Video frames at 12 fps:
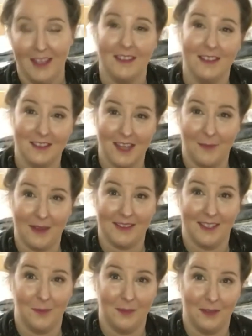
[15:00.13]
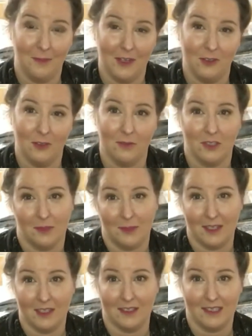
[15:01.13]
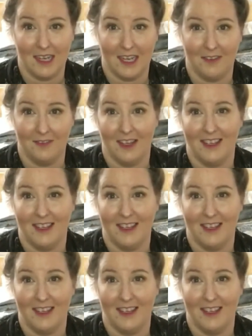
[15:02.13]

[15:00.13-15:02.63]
This time I set up in the bedroom just because Dave, the